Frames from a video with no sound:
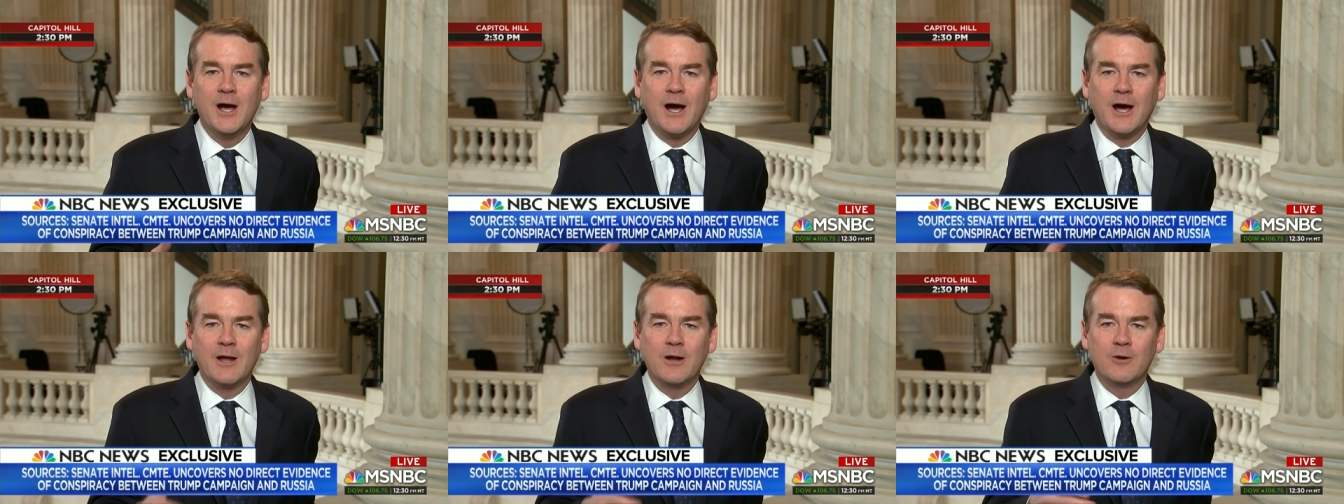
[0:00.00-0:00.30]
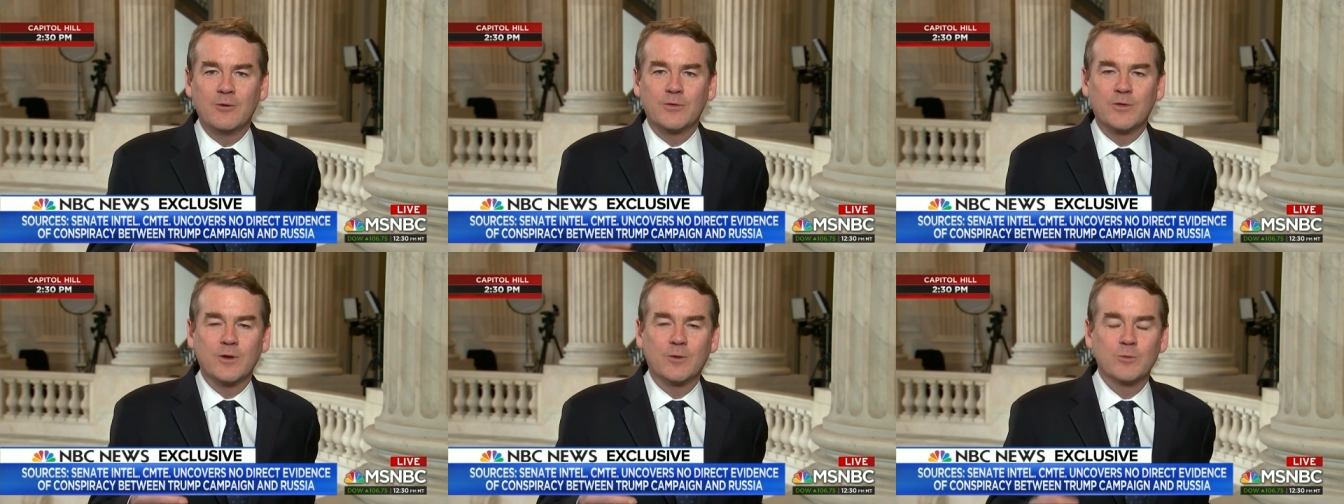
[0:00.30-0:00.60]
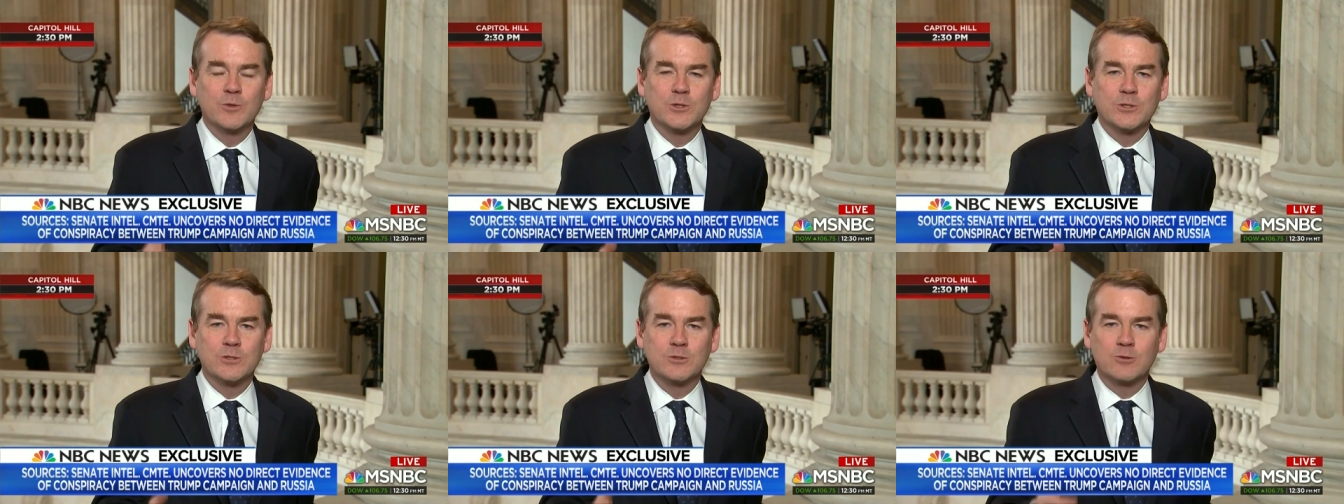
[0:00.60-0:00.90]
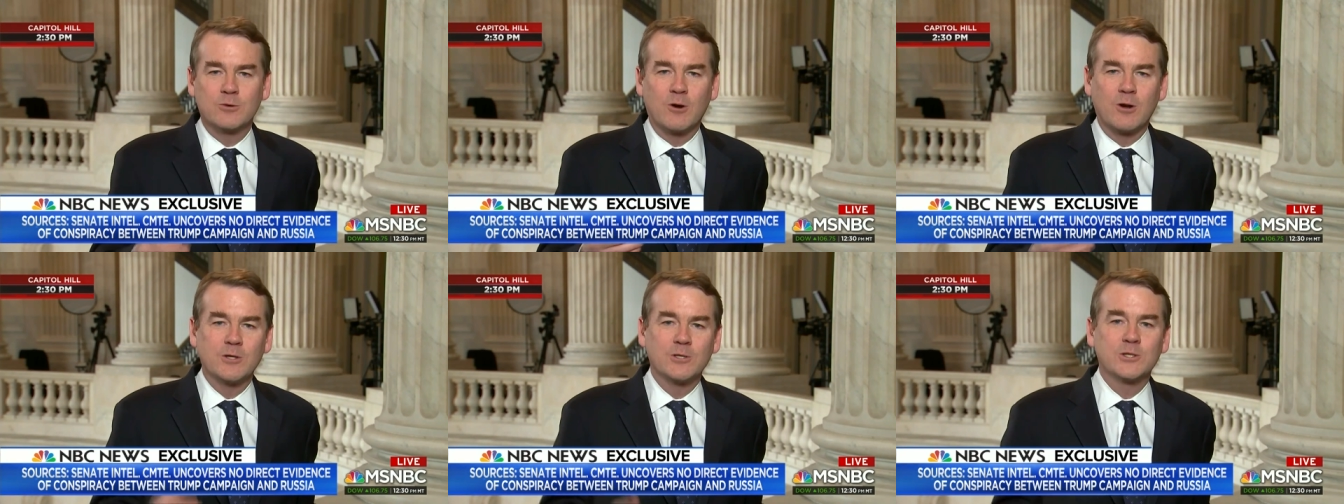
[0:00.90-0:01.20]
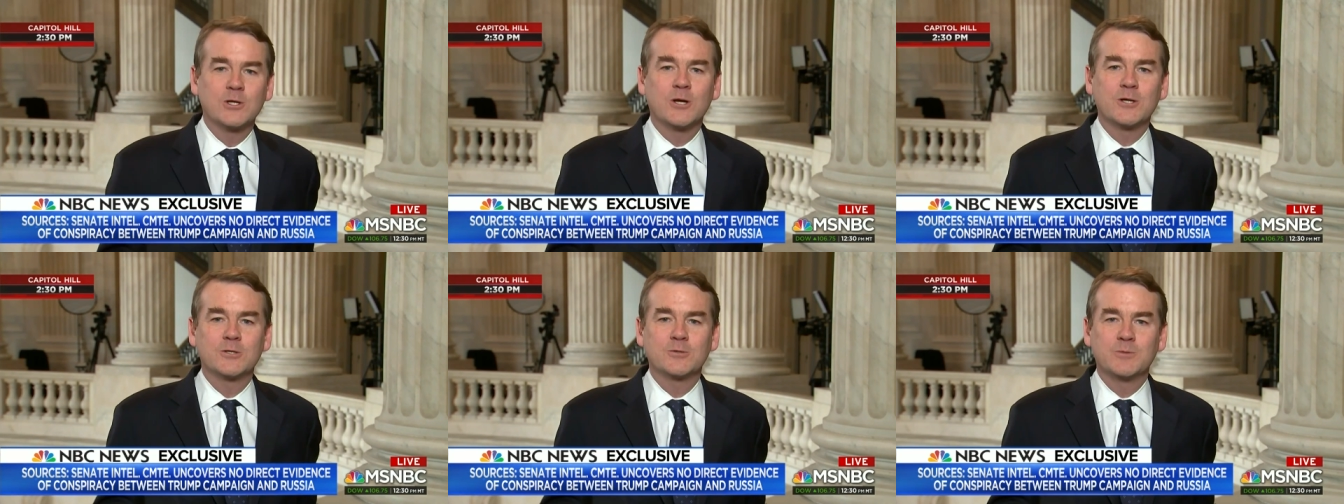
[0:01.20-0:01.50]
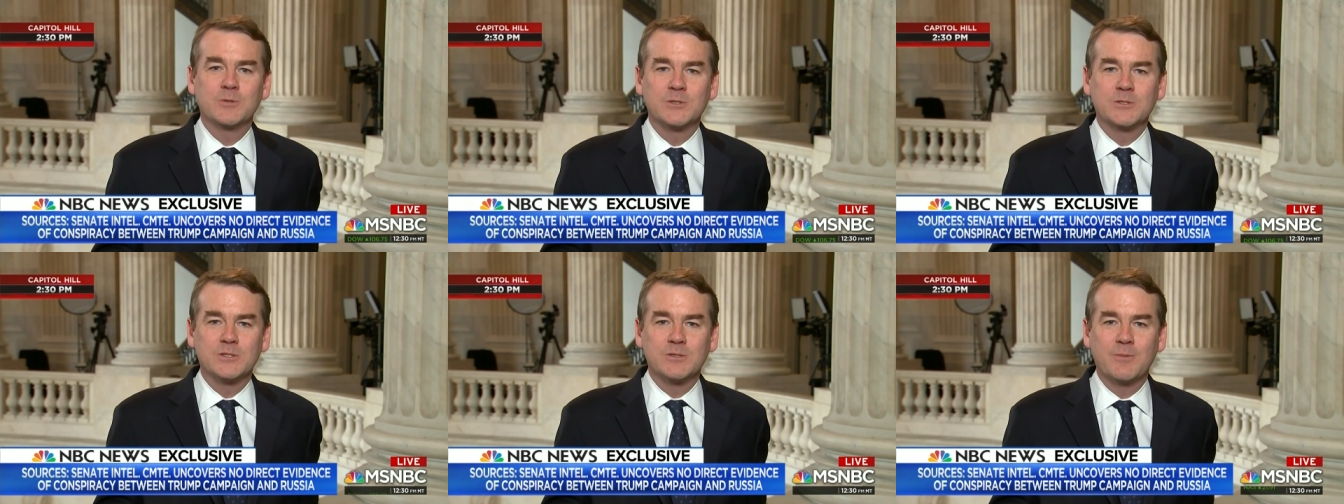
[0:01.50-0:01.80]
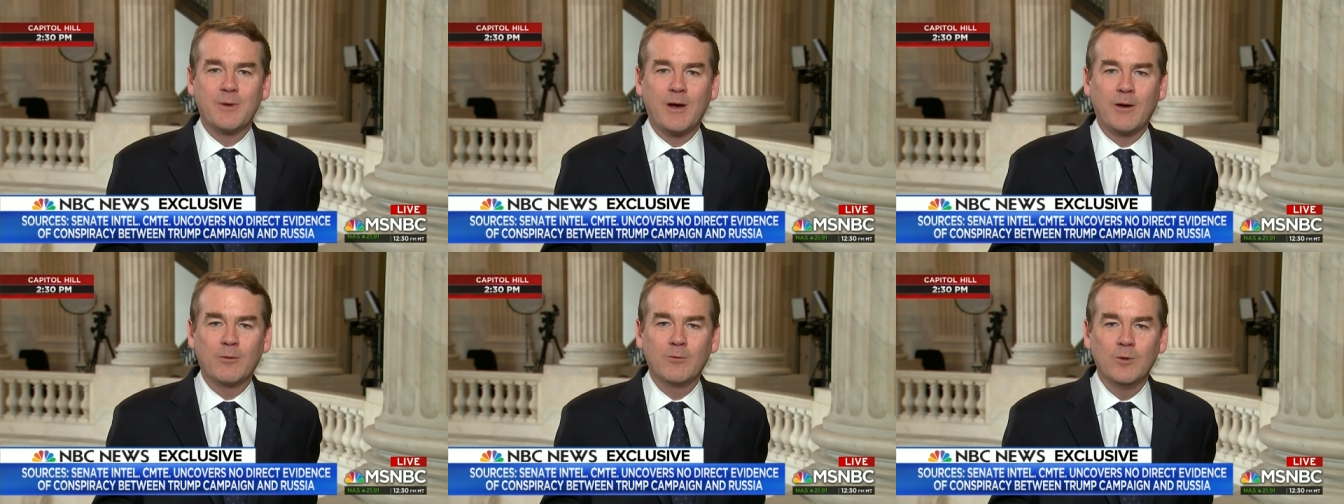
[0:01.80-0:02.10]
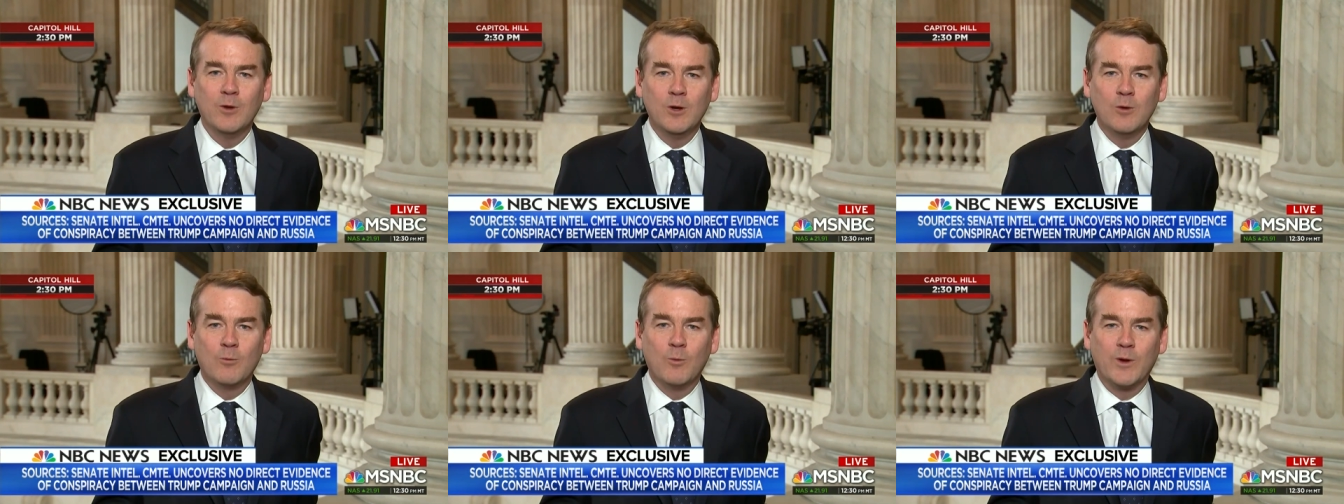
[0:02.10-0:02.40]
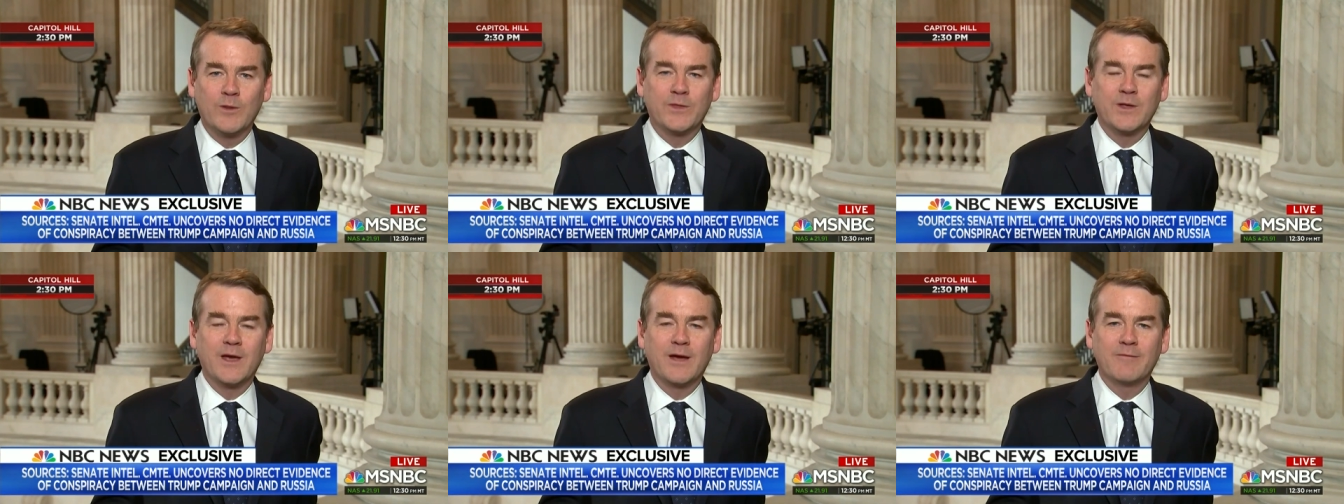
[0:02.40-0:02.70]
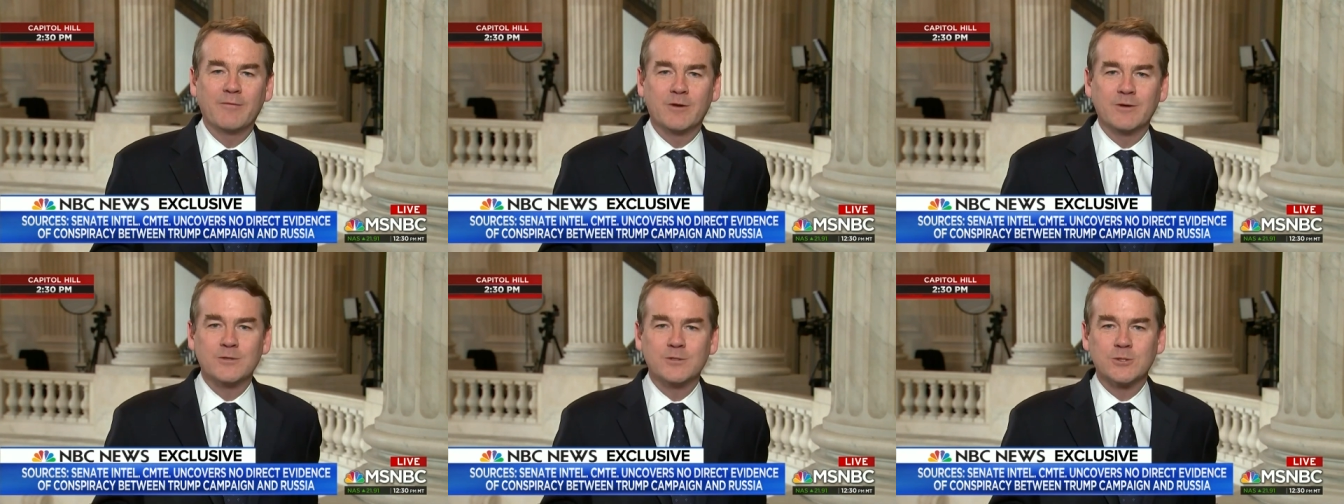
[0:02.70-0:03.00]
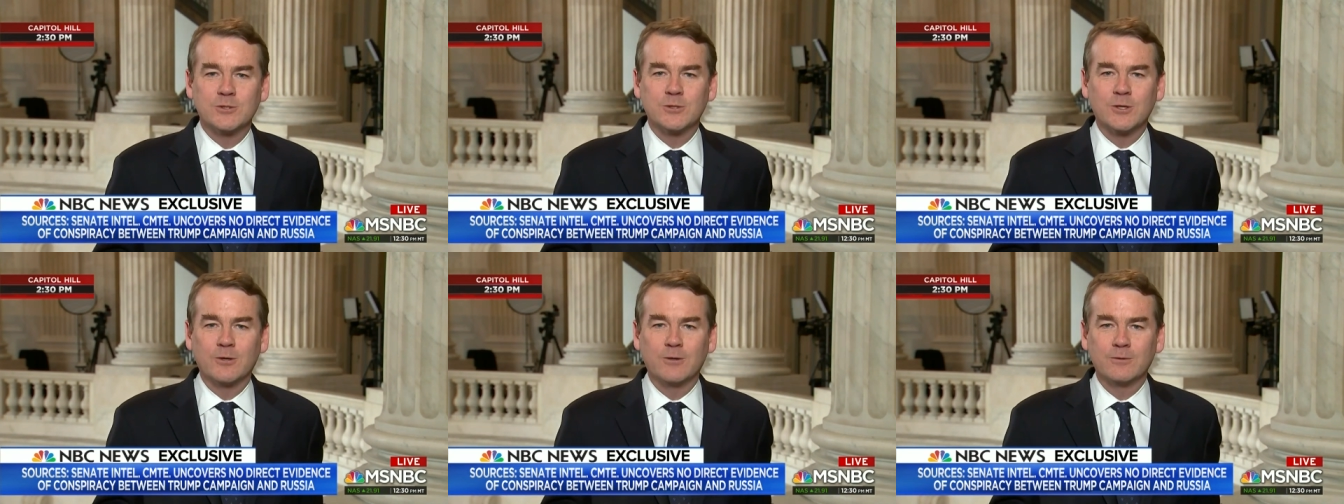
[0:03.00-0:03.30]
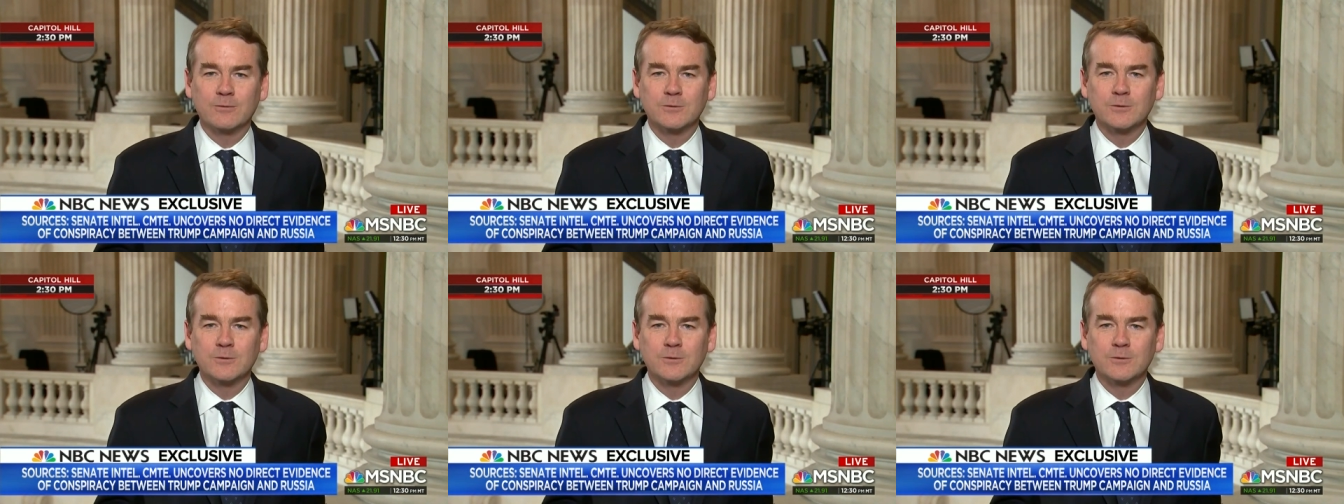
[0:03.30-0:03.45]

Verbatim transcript: I don't think we should draw judgments about what the evidence shows.